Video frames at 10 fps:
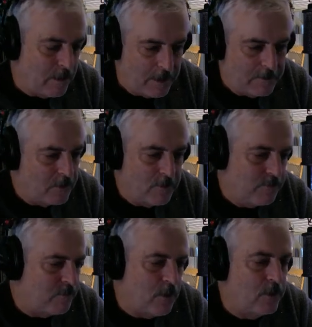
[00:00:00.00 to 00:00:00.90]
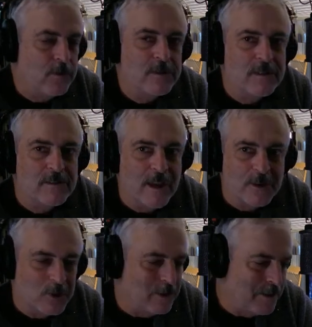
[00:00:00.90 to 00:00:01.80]
and their faunal
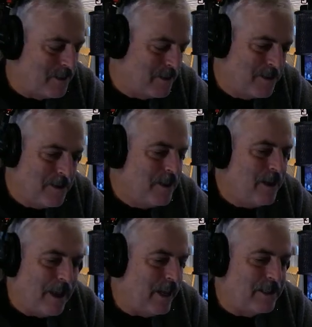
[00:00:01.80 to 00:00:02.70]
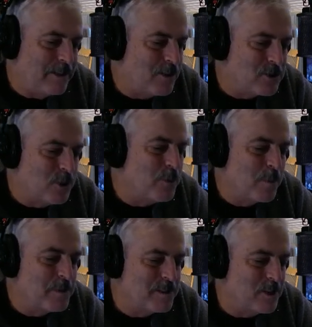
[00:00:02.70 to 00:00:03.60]
succession and their
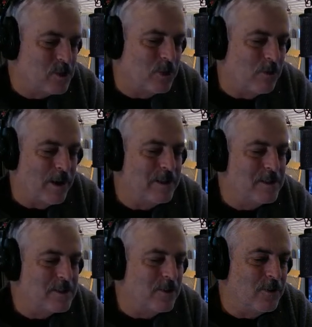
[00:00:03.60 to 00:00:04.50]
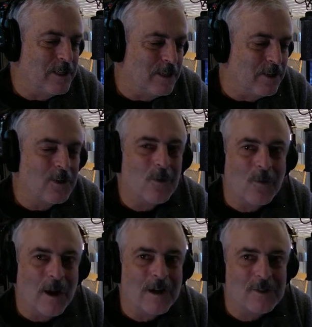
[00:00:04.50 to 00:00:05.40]
superposition, right? And so the younger
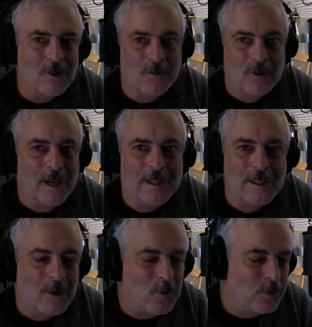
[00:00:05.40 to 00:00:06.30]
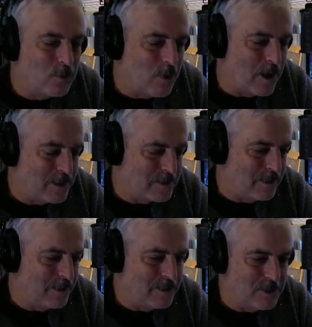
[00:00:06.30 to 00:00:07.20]
rocks overlie the older rocks, and
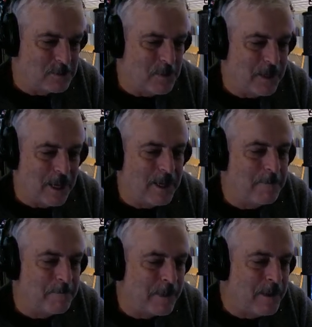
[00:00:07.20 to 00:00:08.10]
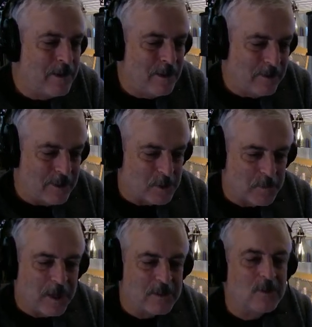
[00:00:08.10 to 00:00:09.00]
it just became this
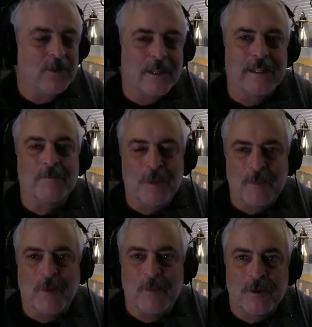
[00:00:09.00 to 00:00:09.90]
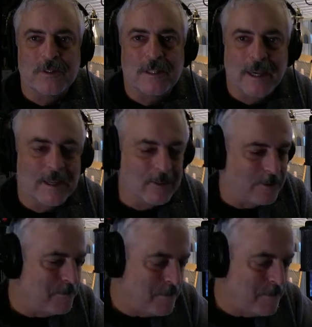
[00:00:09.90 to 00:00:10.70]
puzzle that people put together.